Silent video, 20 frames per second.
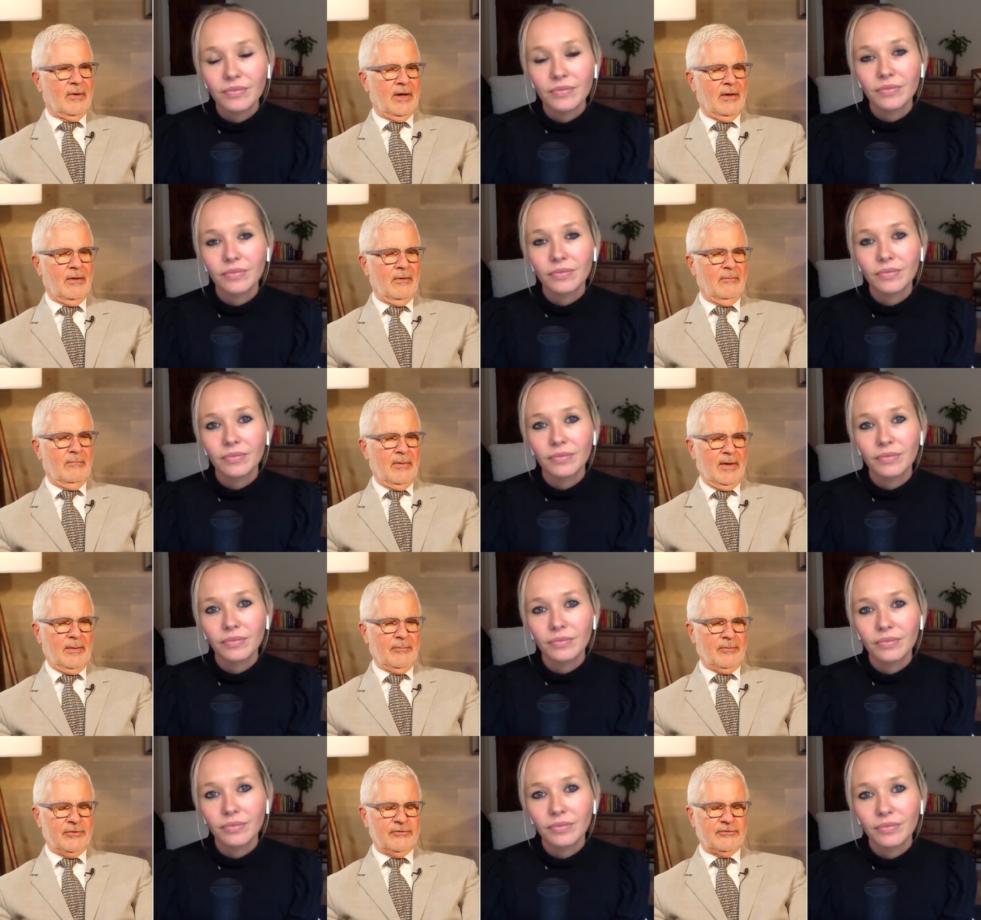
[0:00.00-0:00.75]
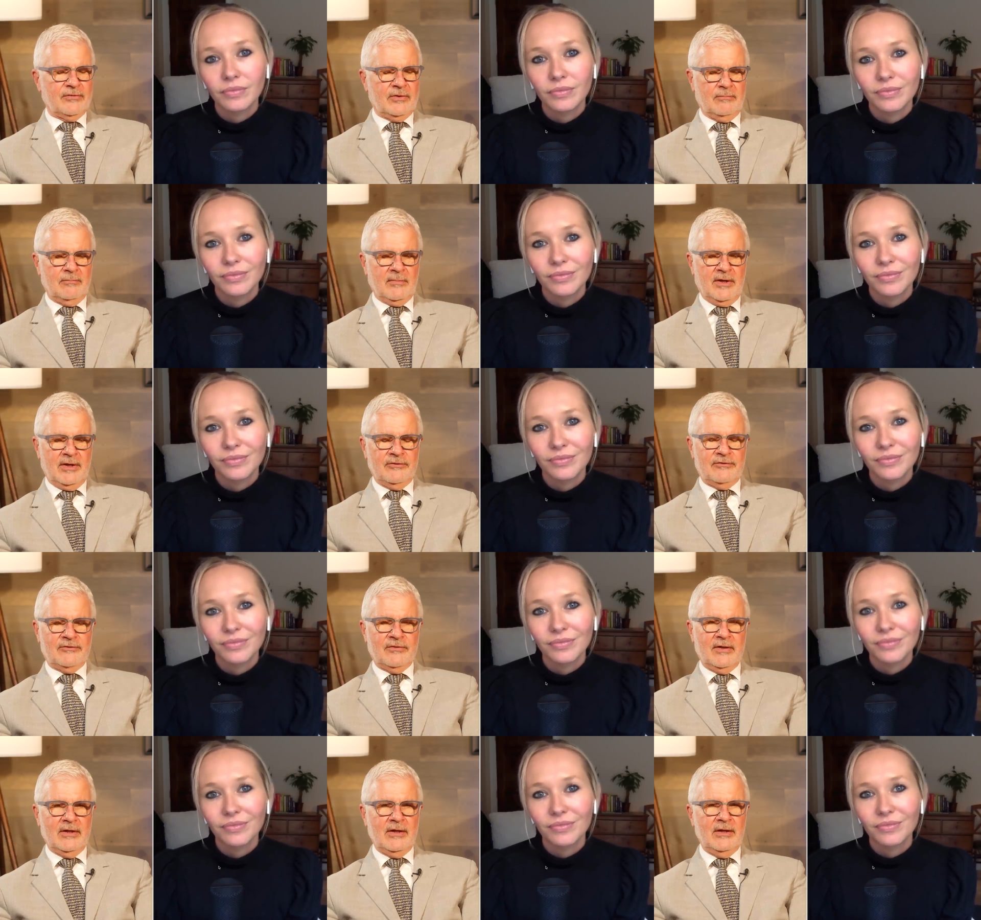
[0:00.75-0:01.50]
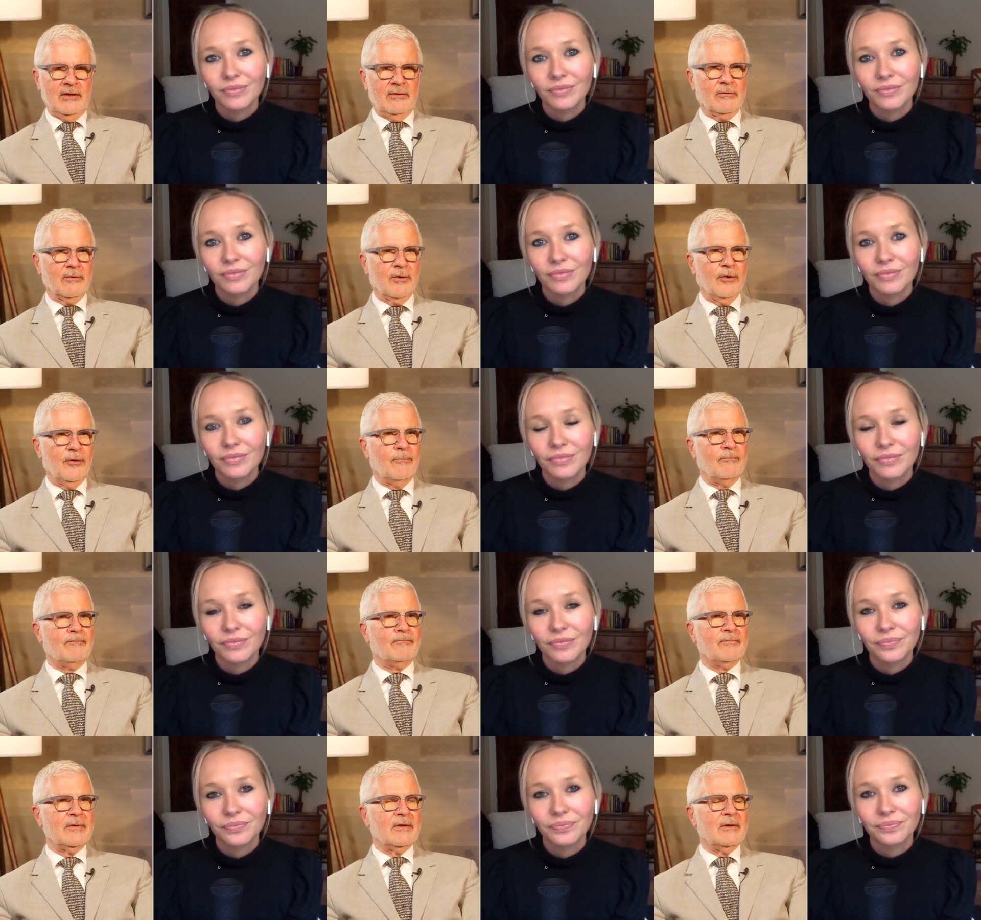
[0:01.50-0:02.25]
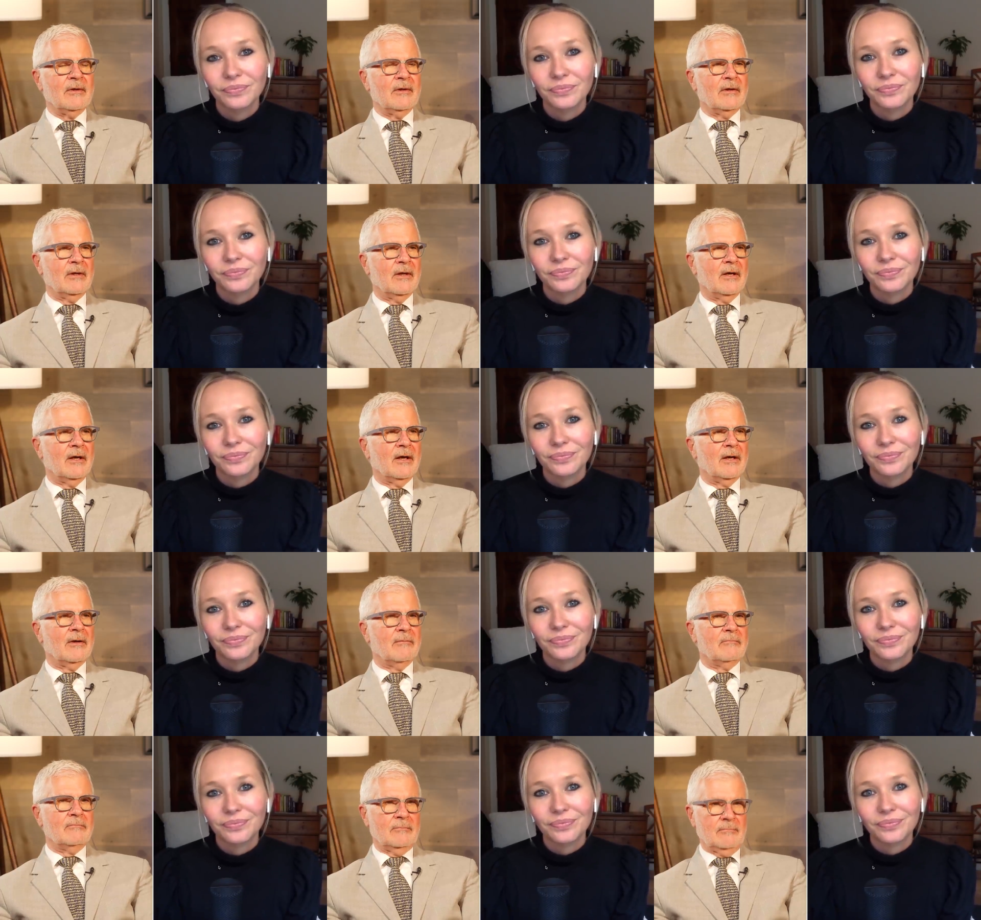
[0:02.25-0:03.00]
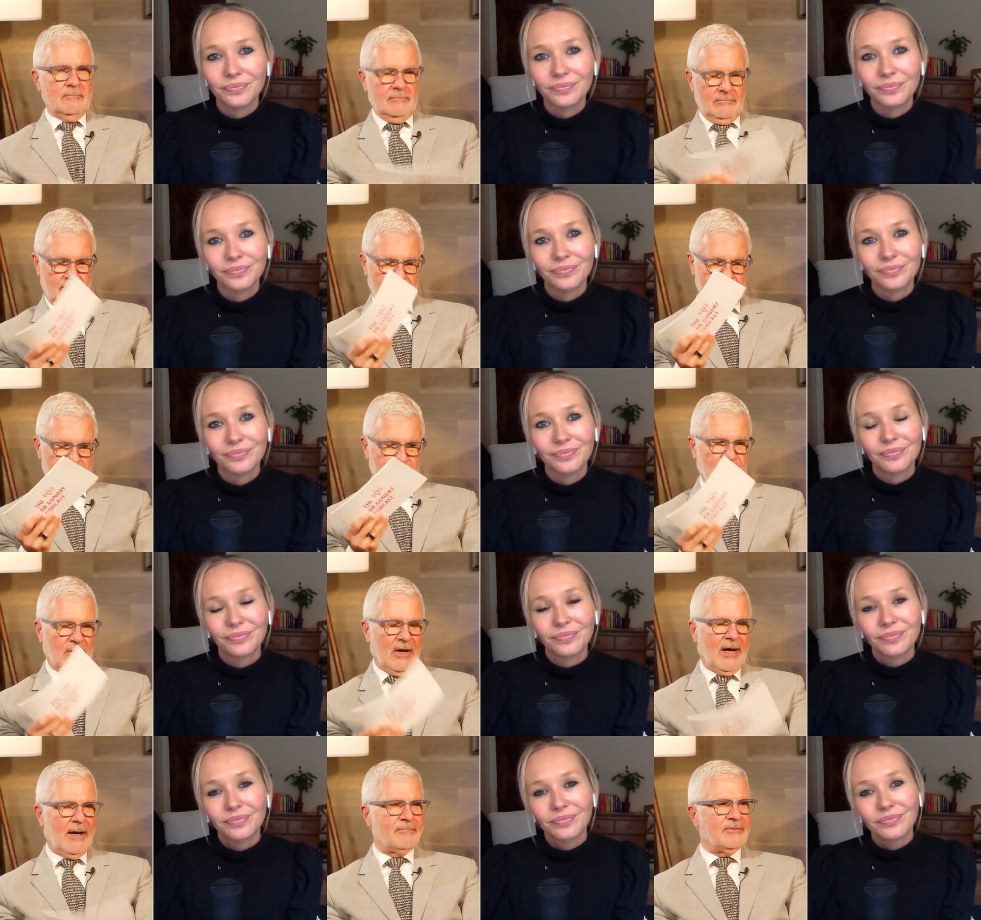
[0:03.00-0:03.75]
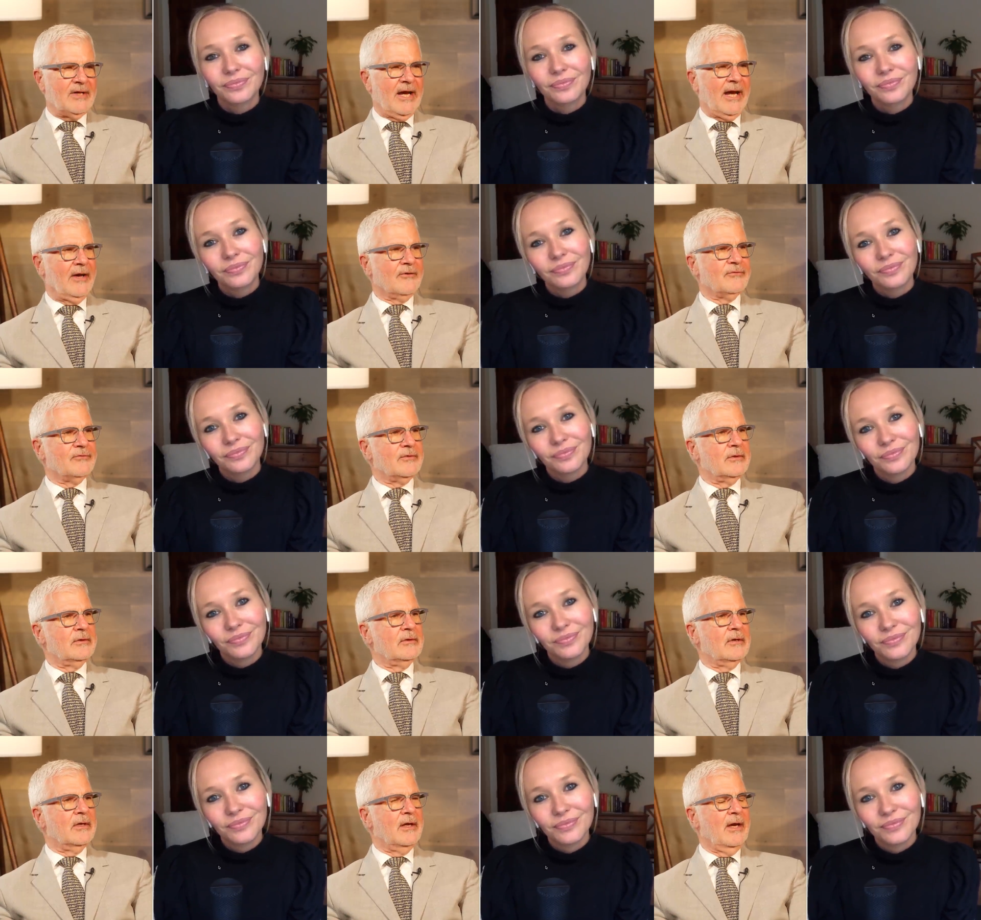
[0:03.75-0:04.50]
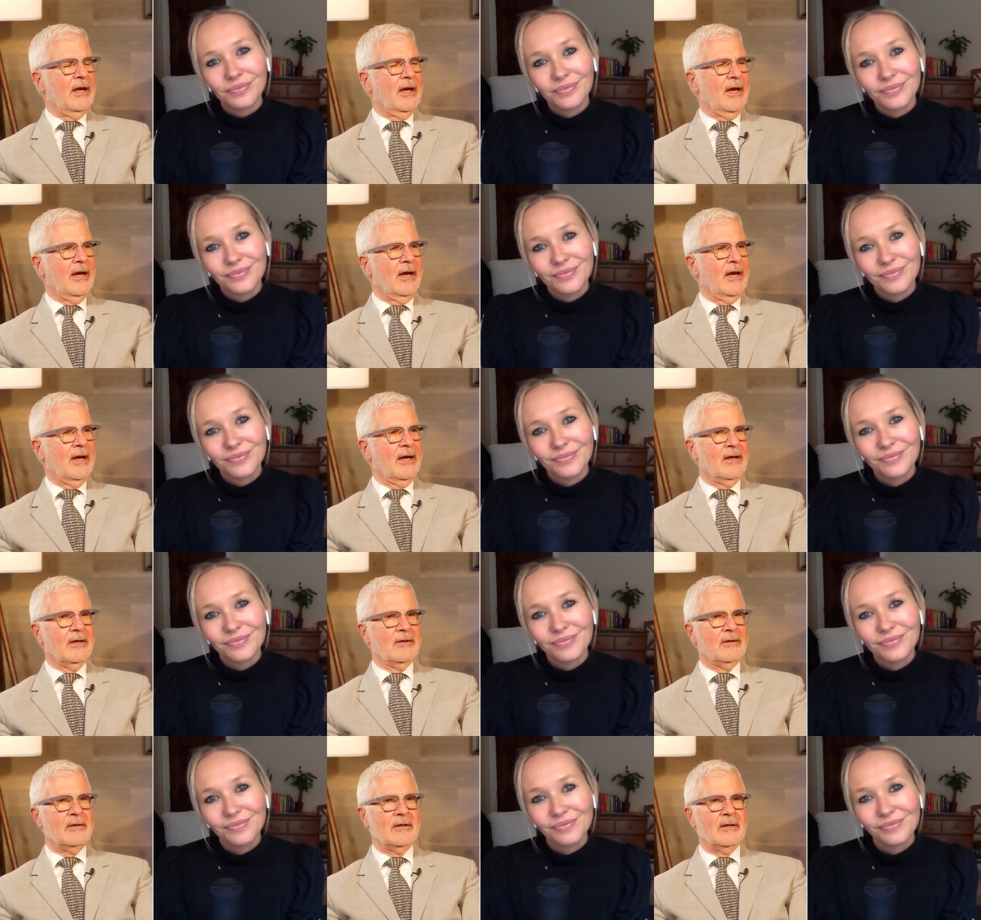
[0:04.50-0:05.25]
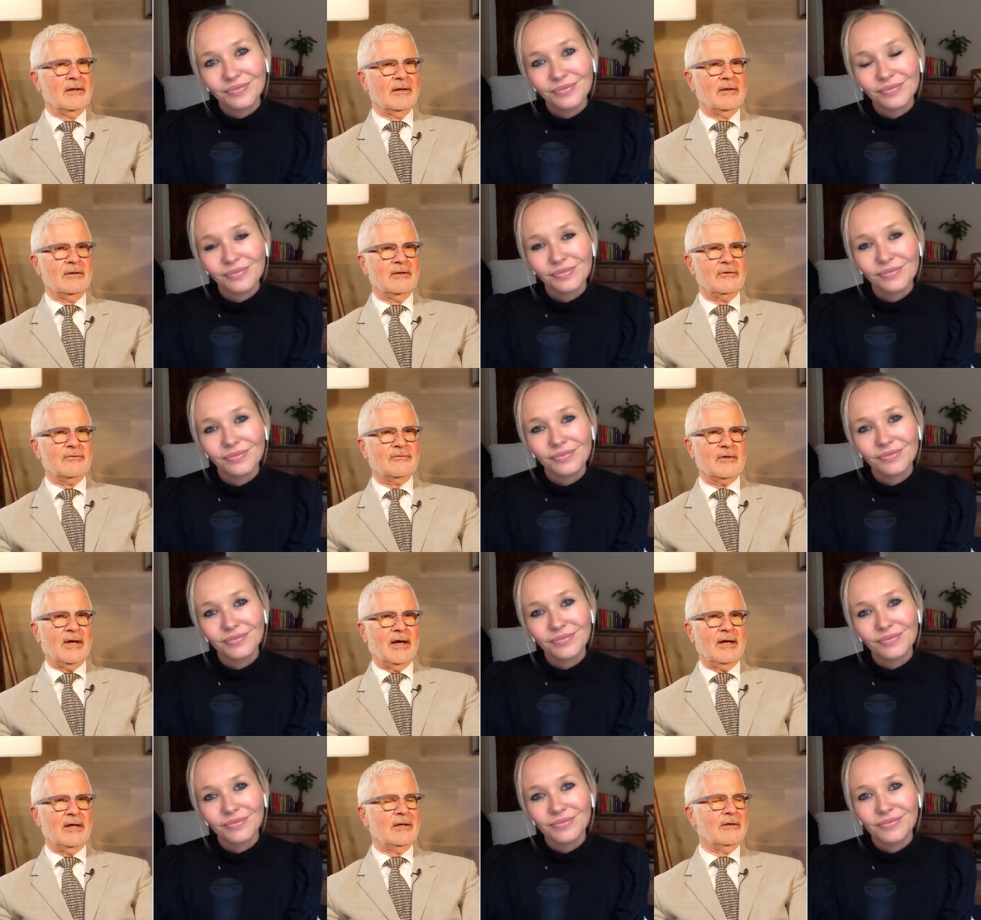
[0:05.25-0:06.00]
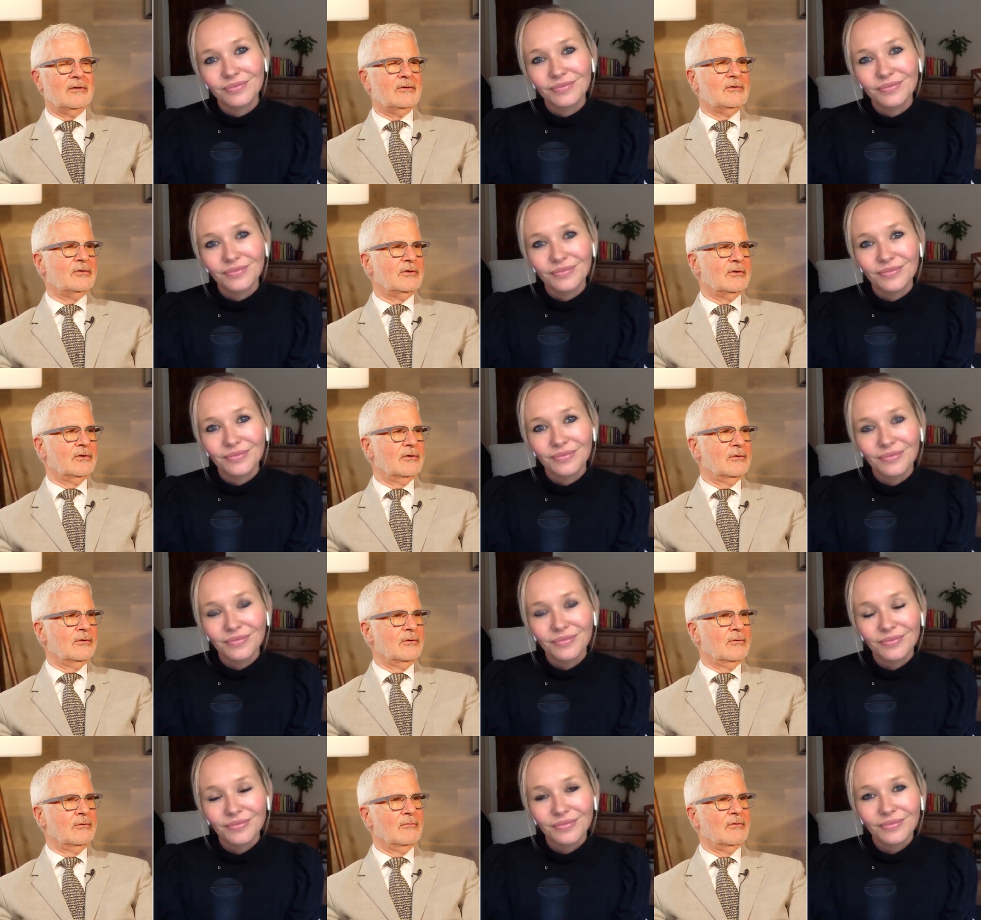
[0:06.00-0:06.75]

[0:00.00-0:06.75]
Speaker 1: my members in my singing group, uh, dropped acid and uh, decided to.